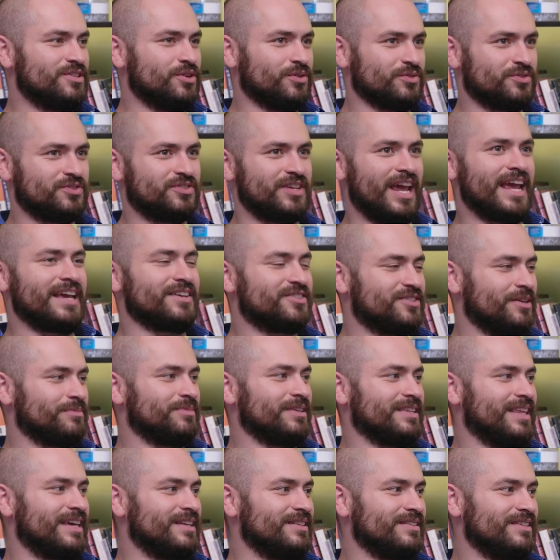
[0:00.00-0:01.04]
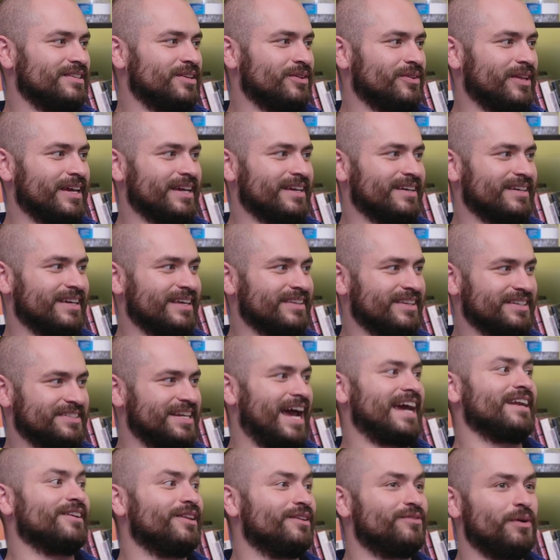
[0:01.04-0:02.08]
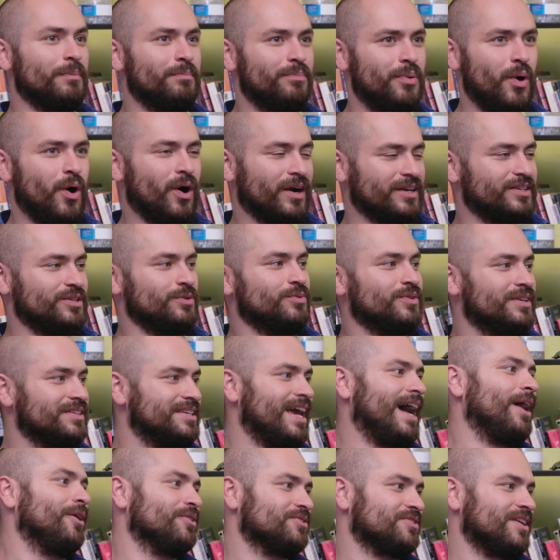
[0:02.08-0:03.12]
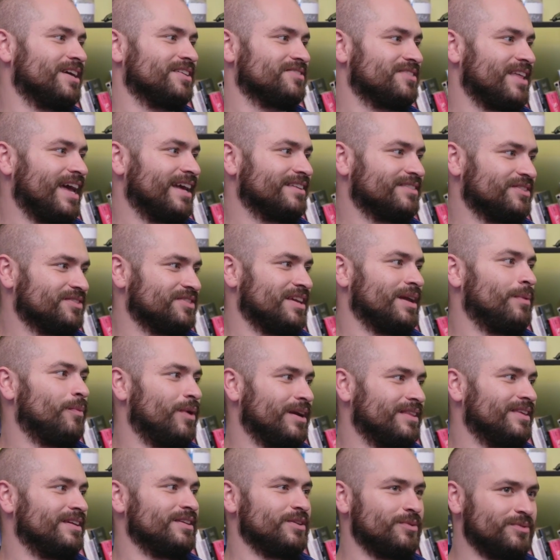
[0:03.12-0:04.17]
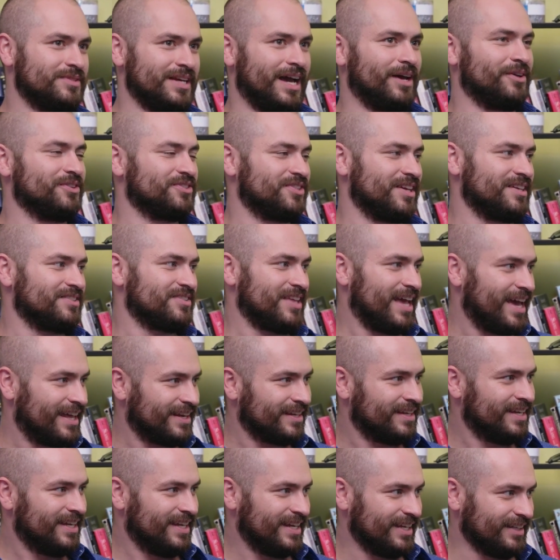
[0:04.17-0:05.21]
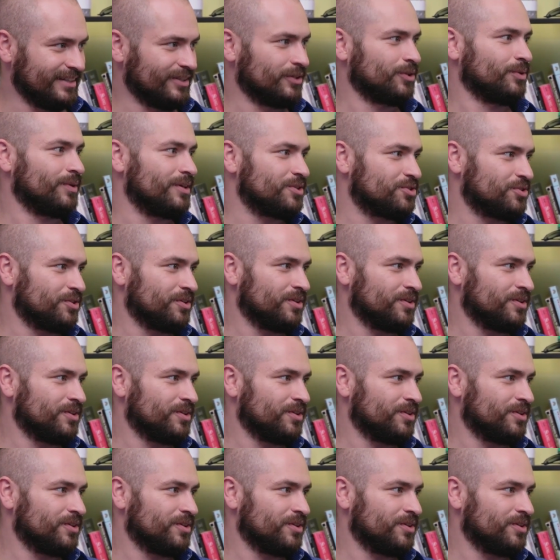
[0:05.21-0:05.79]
you're saying something that, like again the title of a book, you would italicize that the same way that you italicize that in literature.